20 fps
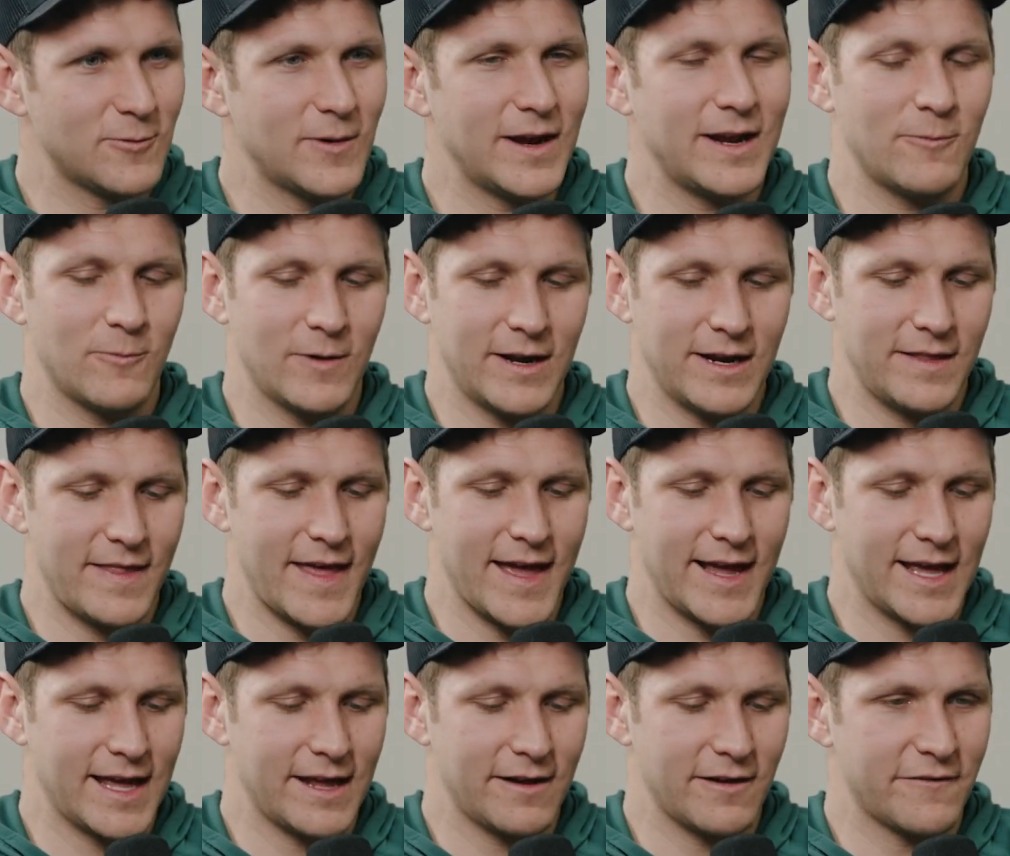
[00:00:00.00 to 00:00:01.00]
When do they
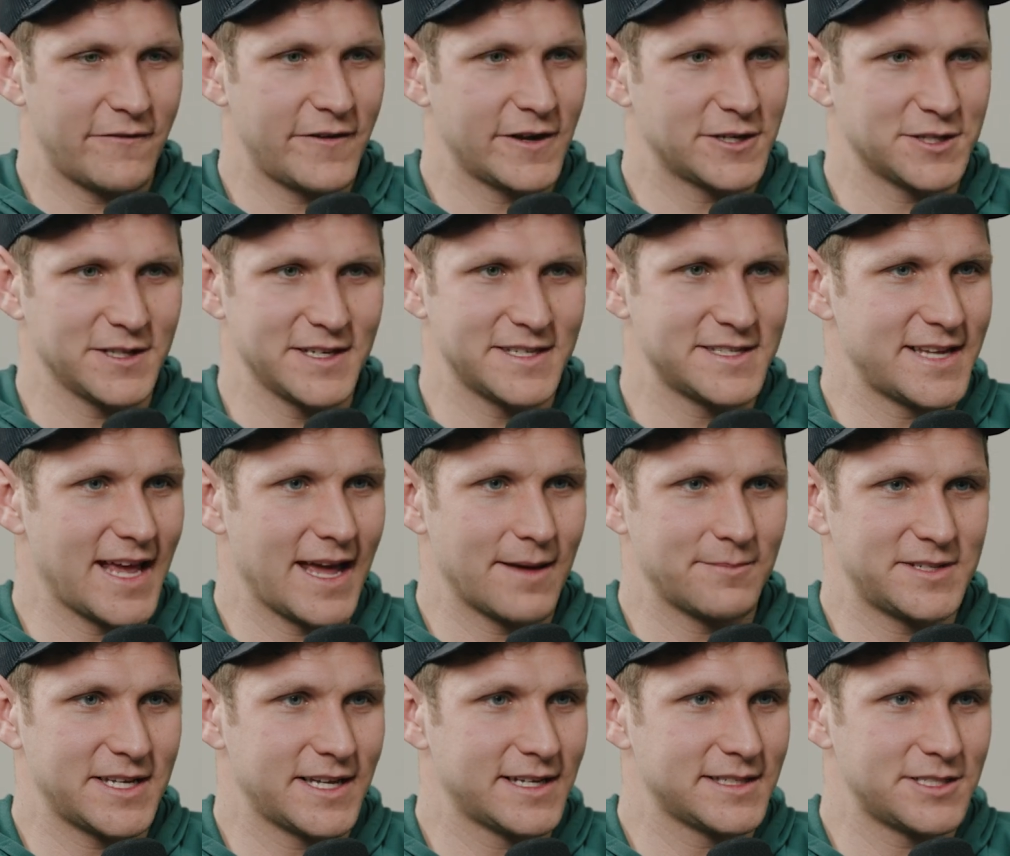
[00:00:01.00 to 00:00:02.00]
get officially
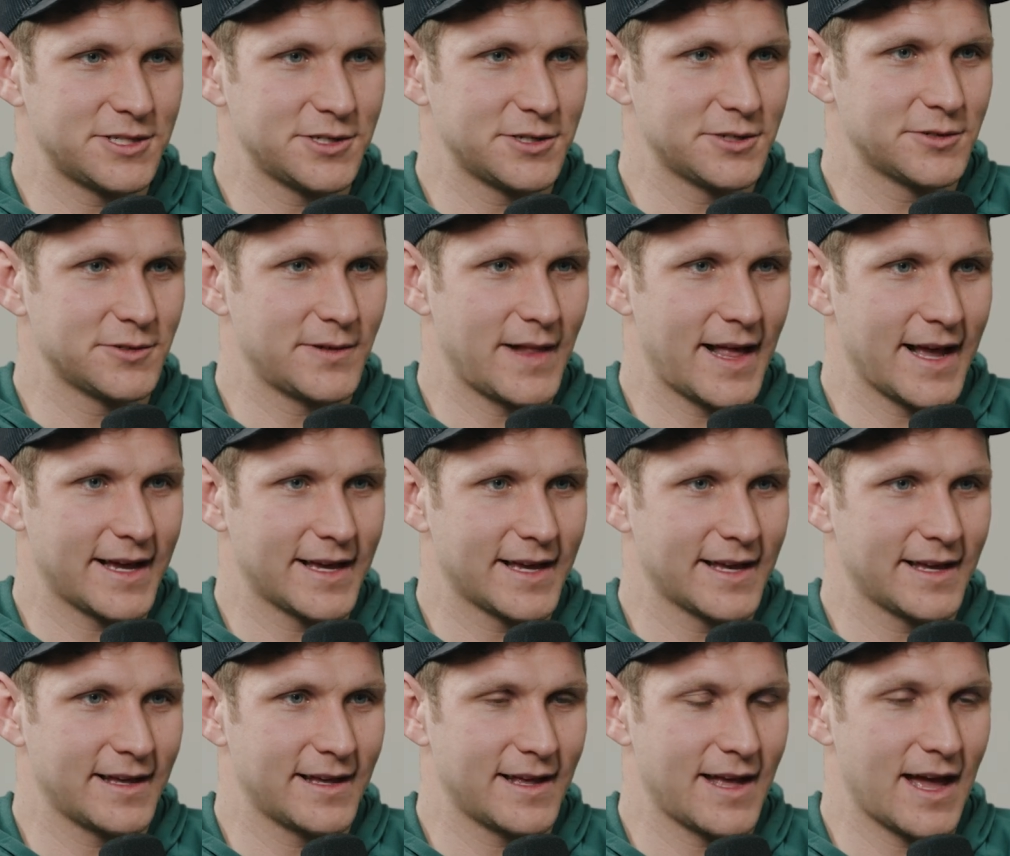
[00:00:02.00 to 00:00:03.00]
stamped into
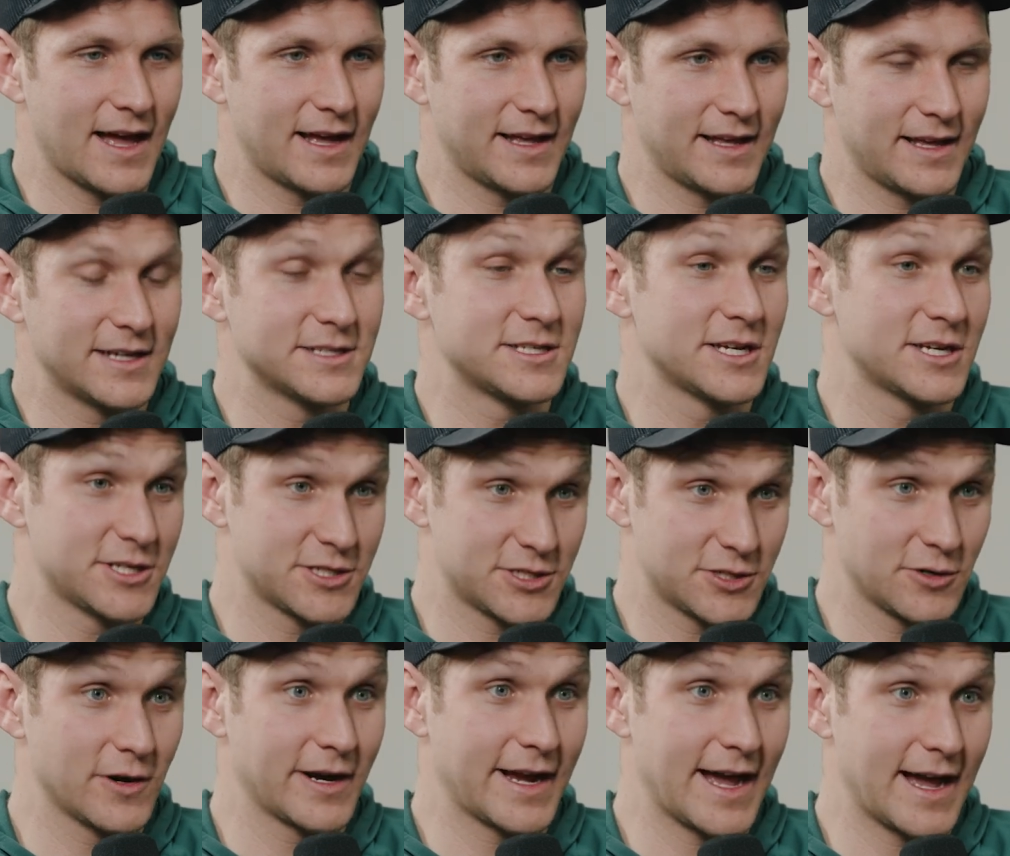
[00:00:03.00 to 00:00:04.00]
like it's a
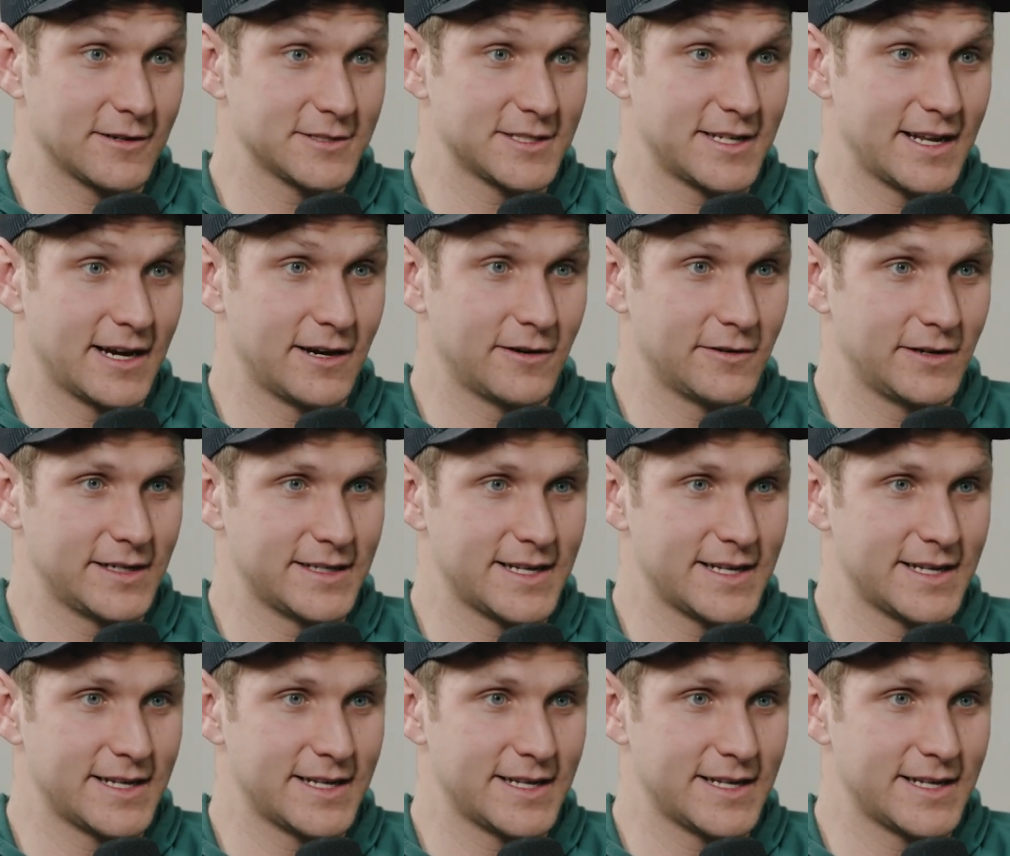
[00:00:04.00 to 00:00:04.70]
historic house now in